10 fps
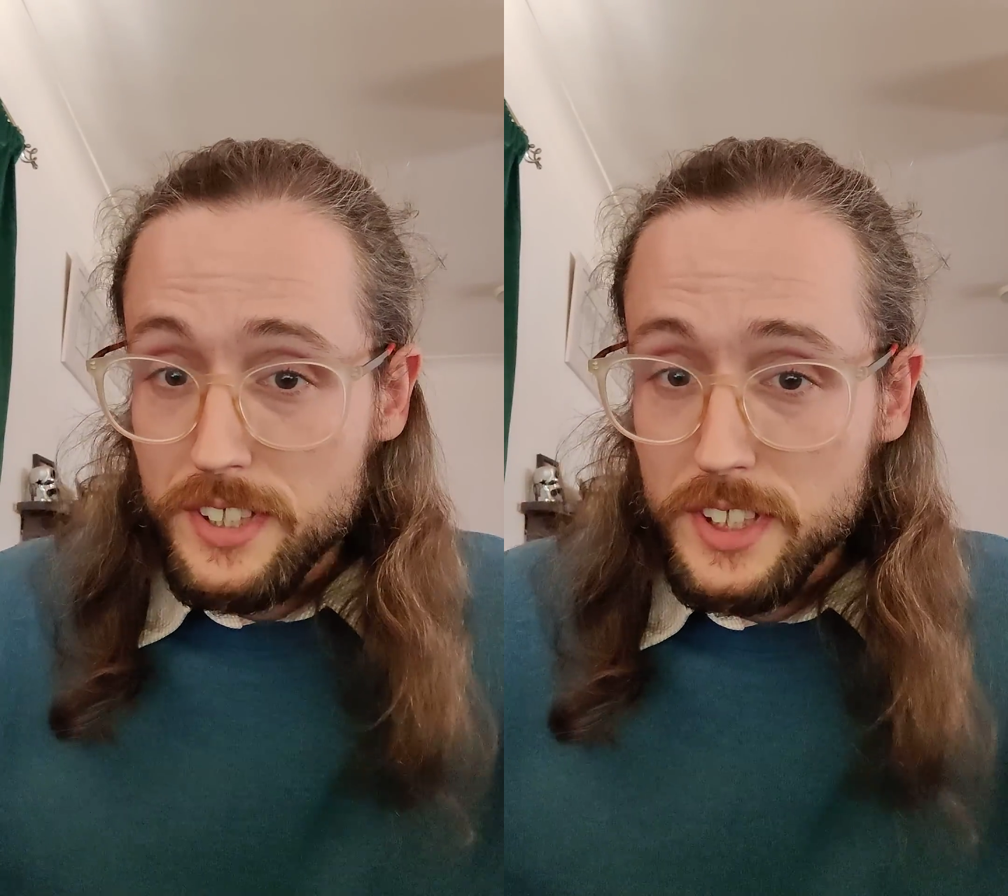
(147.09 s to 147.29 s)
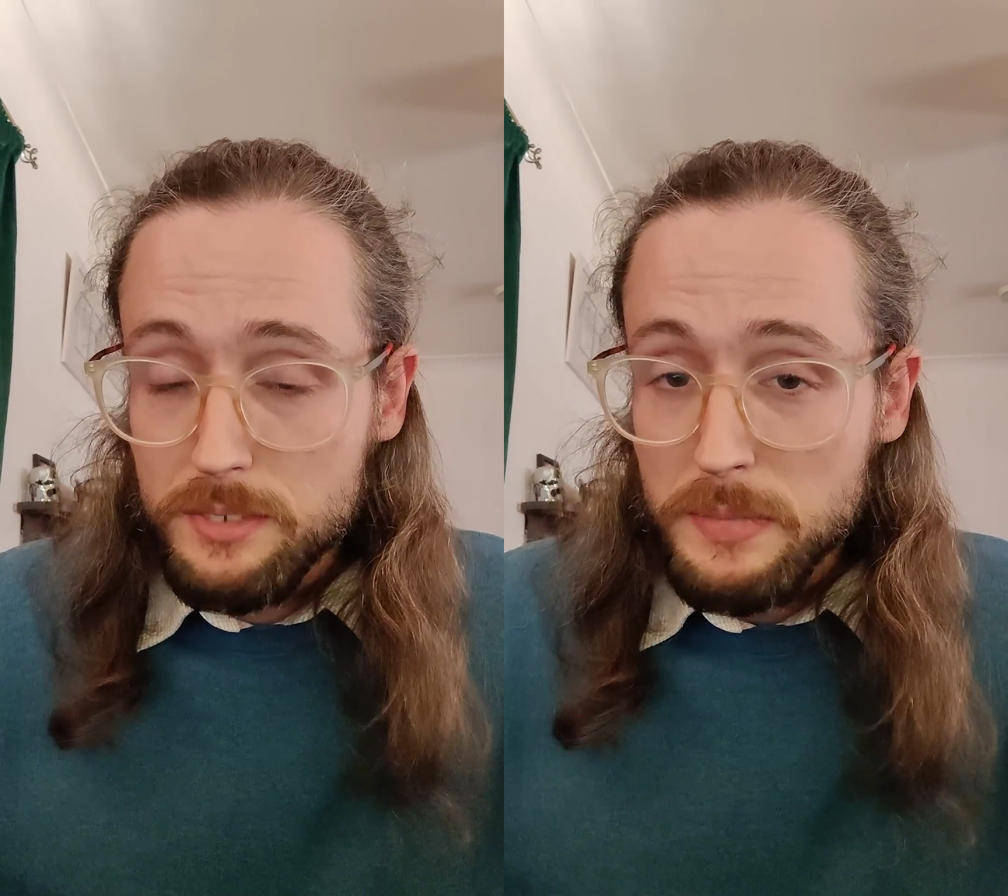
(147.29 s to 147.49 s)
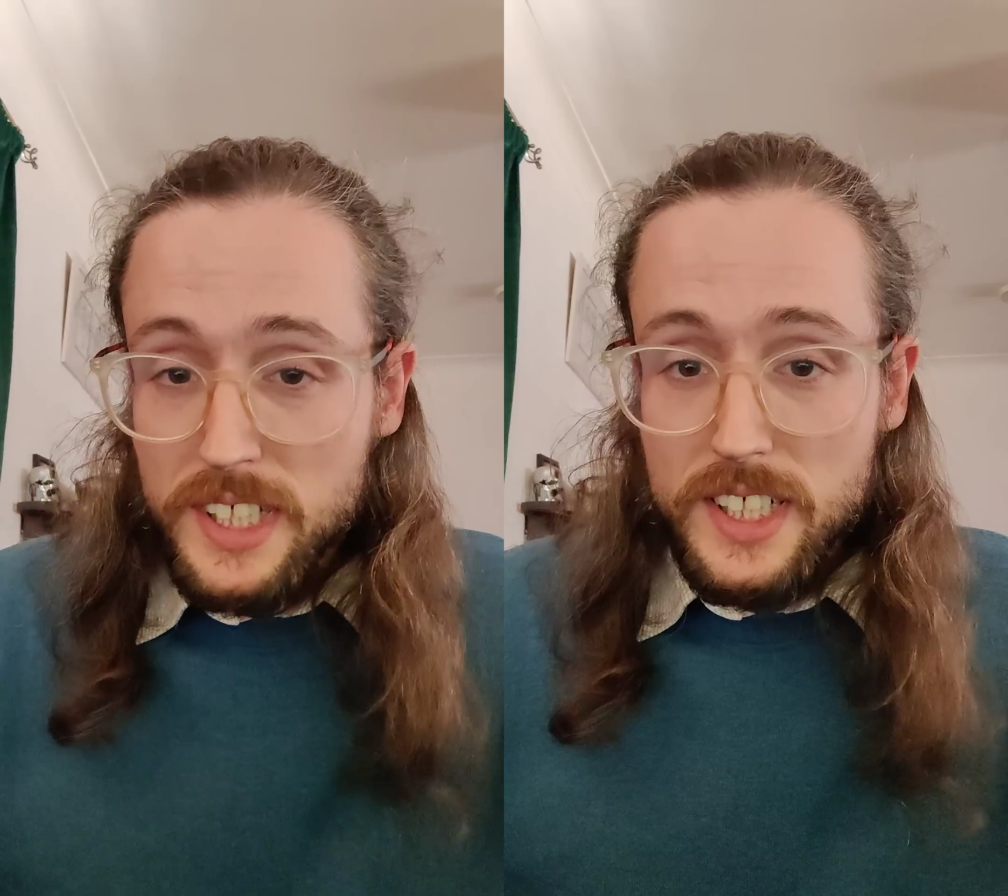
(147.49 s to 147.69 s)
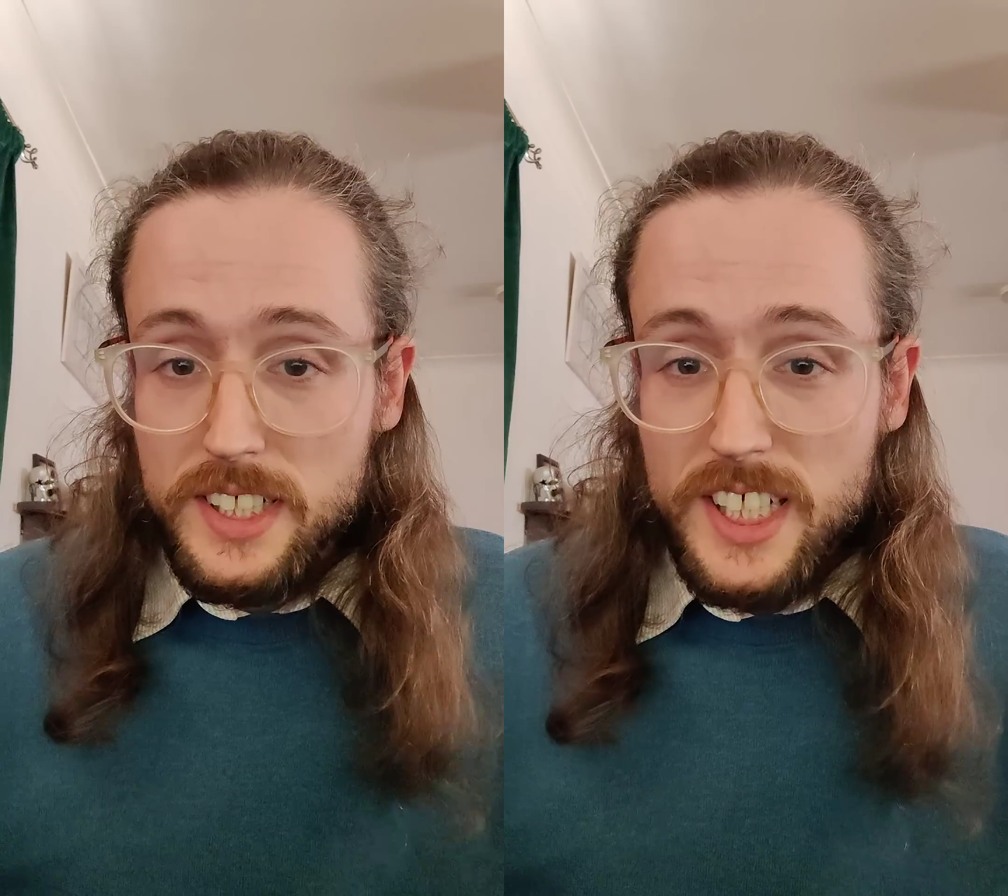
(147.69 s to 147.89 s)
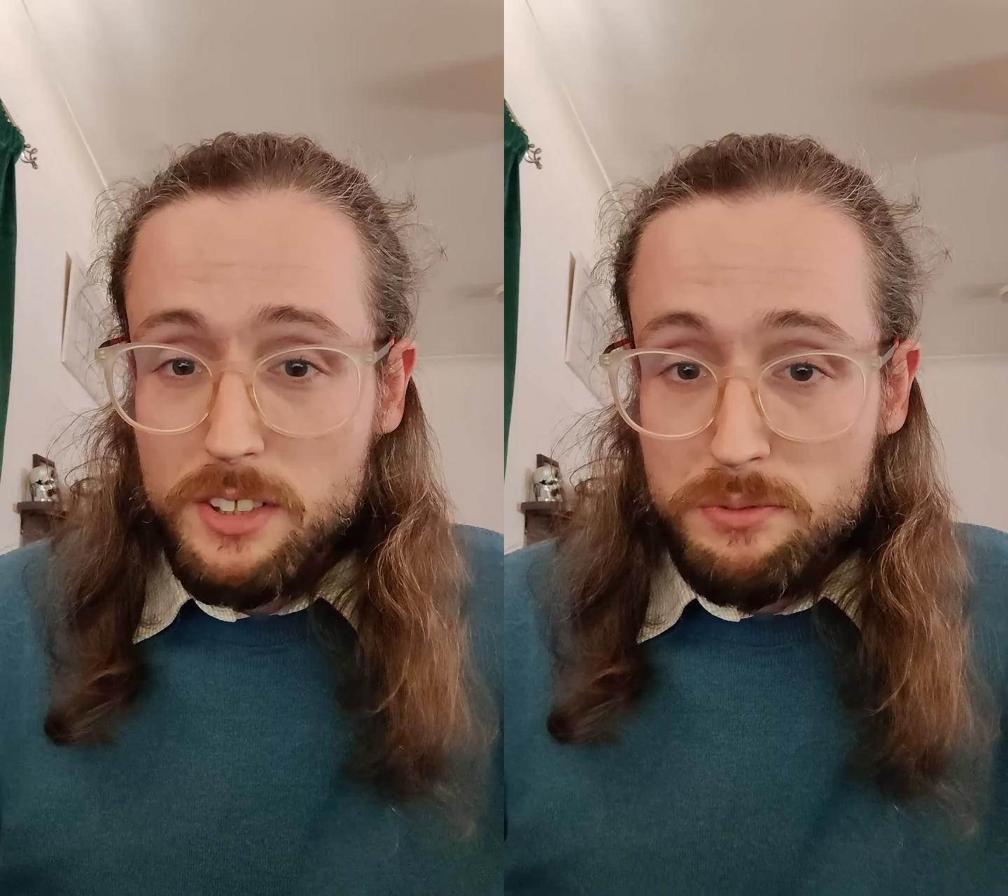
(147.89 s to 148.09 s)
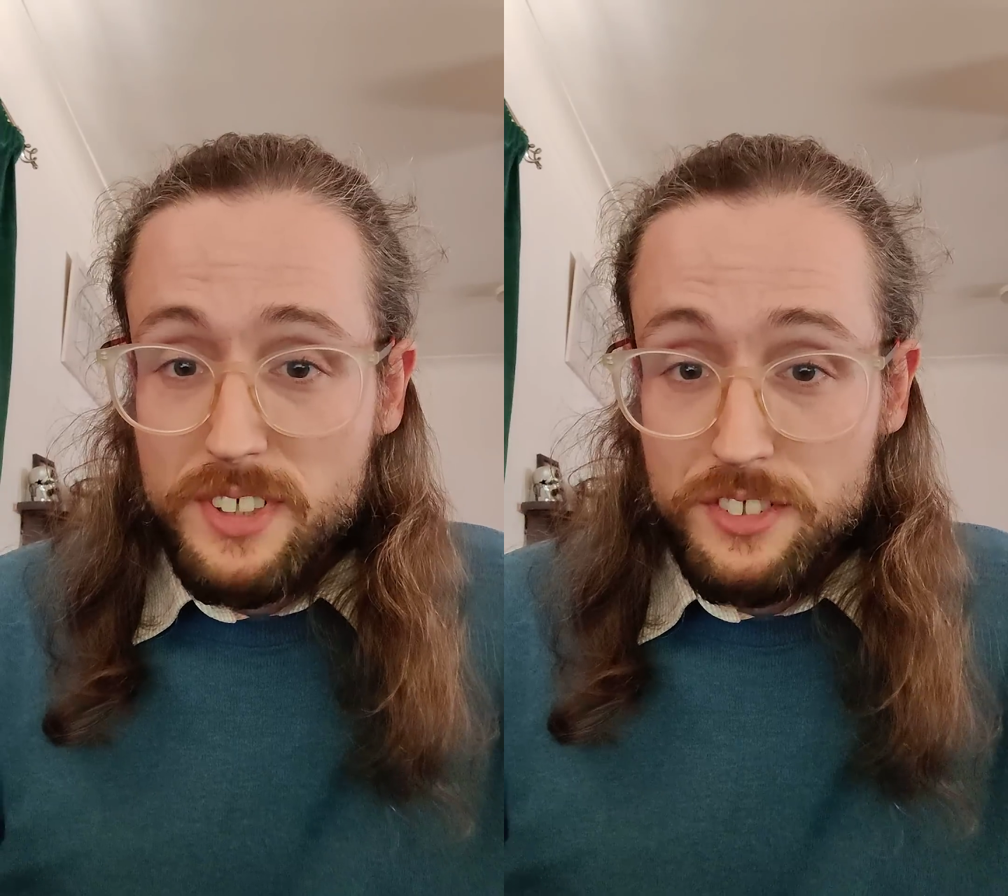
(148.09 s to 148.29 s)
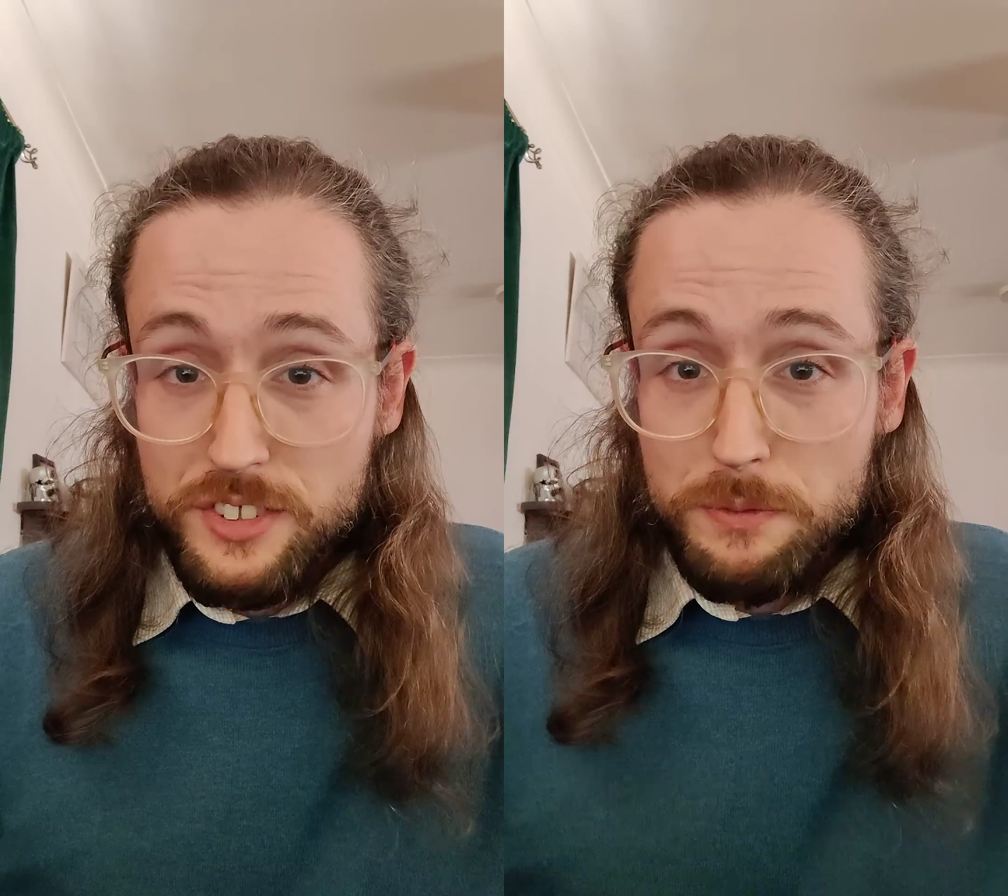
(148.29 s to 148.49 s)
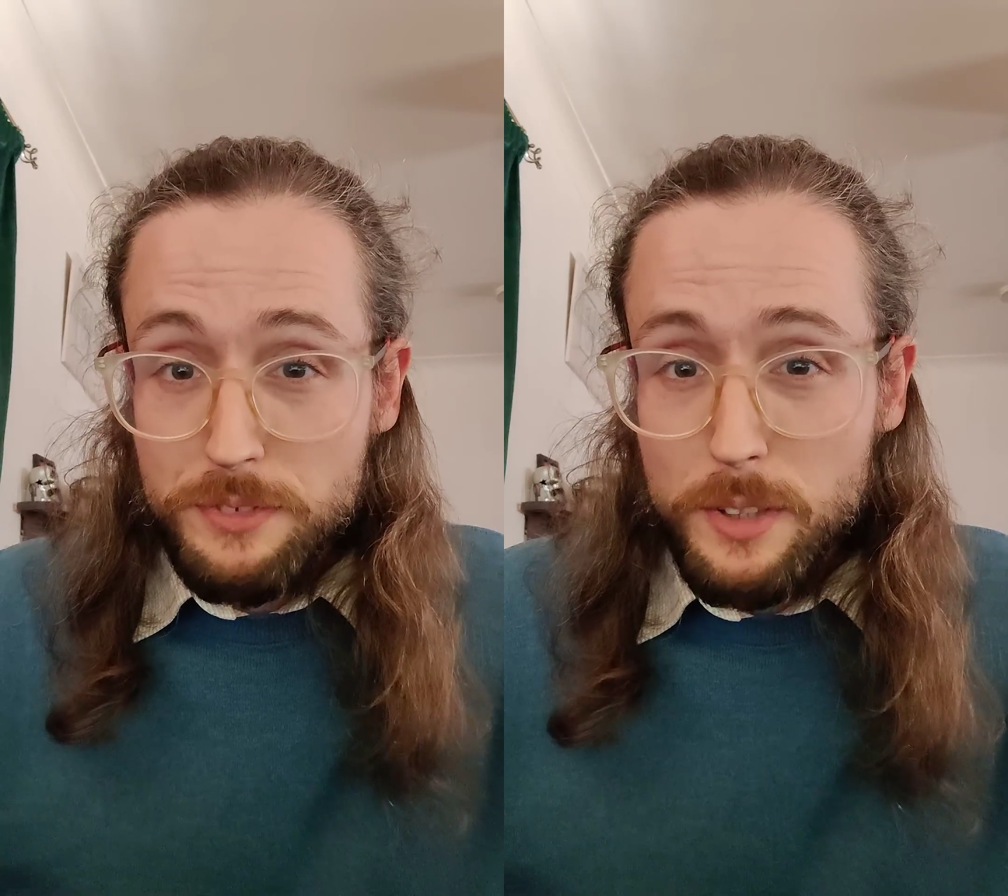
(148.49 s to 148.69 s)
And then again,
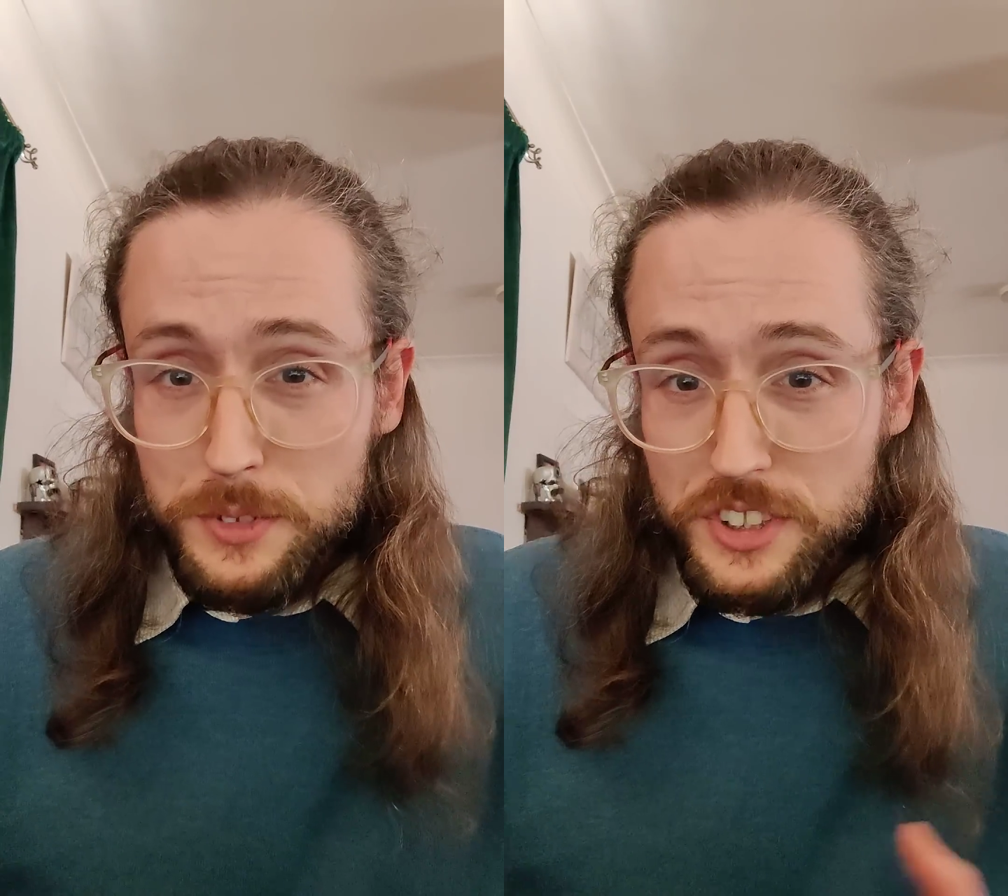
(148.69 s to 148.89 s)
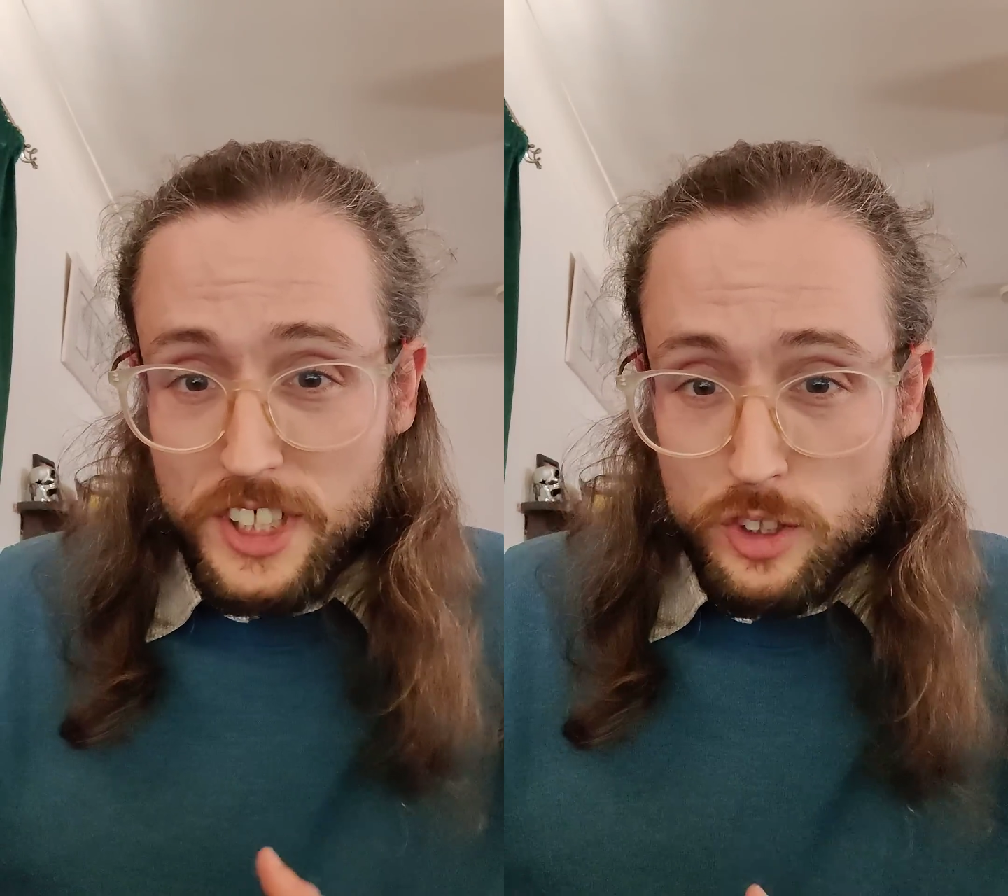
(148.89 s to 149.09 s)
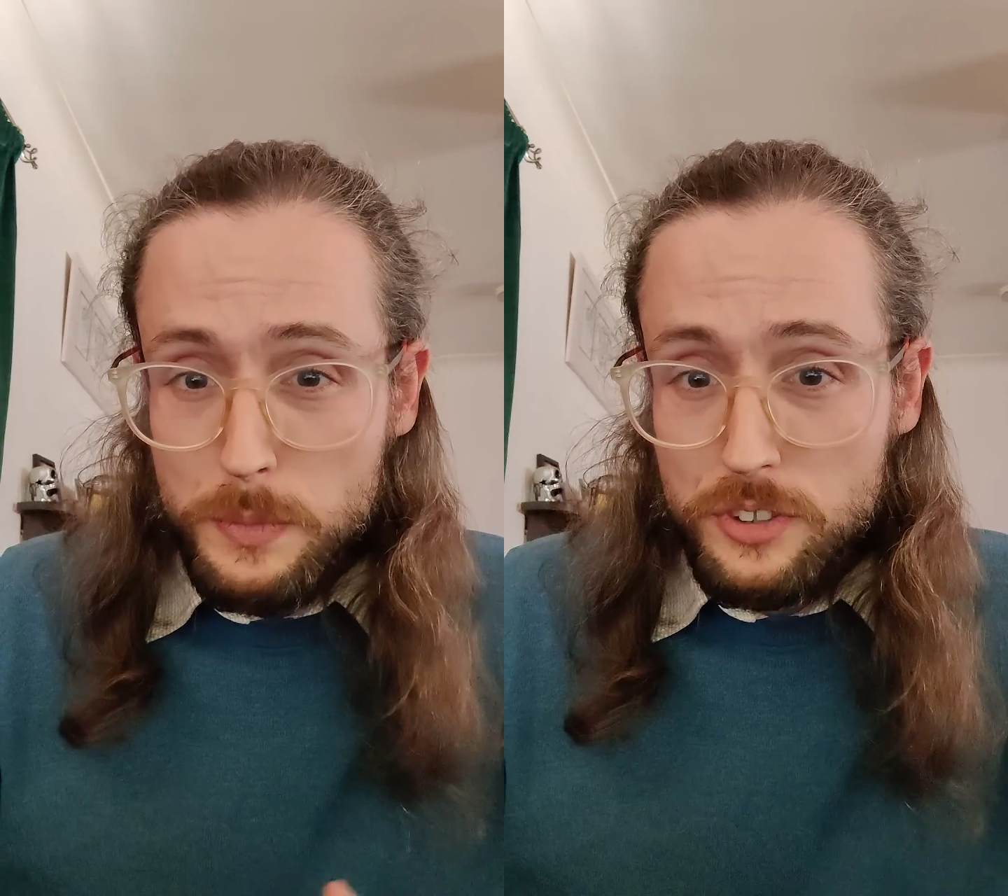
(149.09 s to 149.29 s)
I'm suggesting